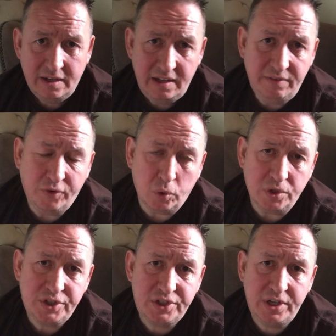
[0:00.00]
he
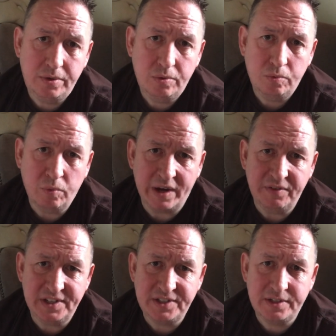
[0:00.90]
forced one of
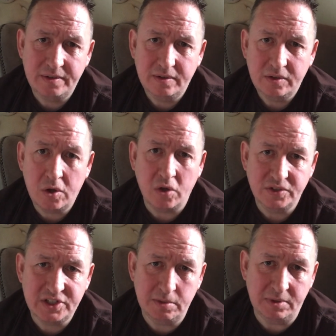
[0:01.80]
his
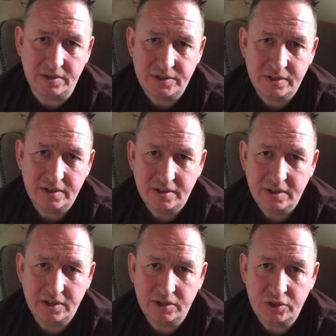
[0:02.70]
constables,
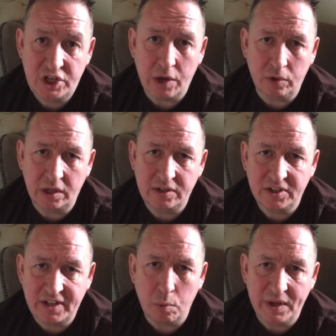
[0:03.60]
Gerald
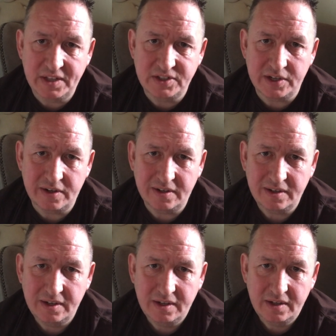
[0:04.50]
de Windsor,
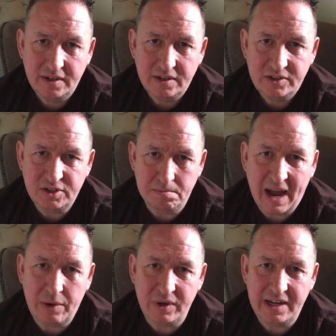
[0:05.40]
to
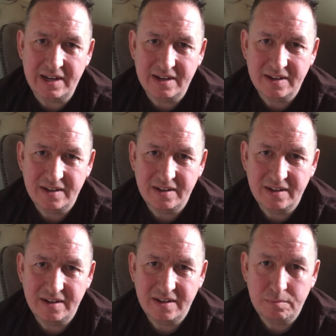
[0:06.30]
marry
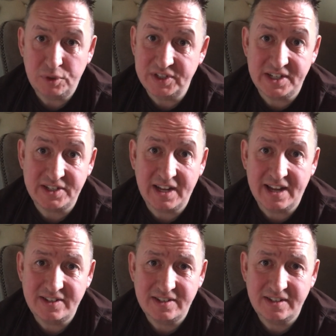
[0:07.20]
Princess
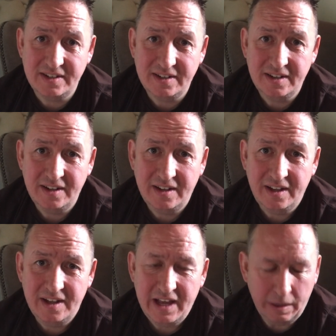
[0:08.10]
Nest.
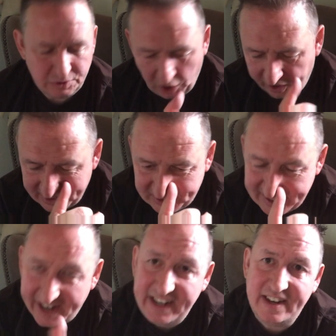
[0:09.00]
It was on a
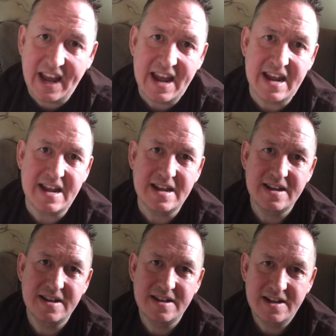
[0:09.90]
sunny day
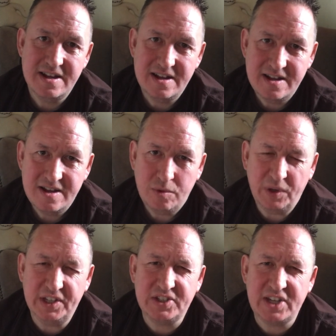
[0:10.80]
when
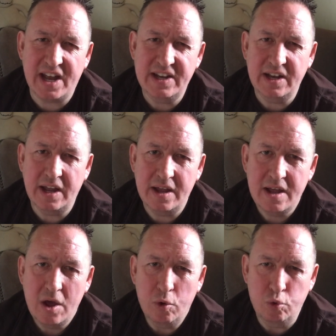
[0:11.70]
the sun
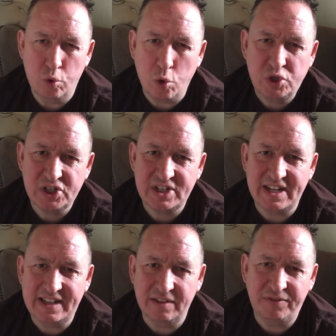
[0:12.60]

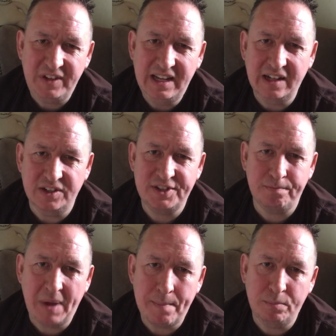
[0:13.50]
roasted the fields of
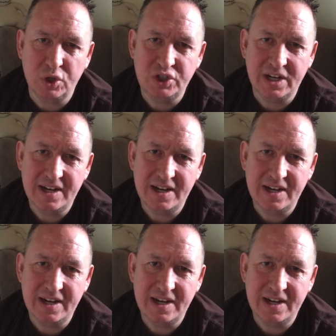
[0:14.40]
Pembrokeshire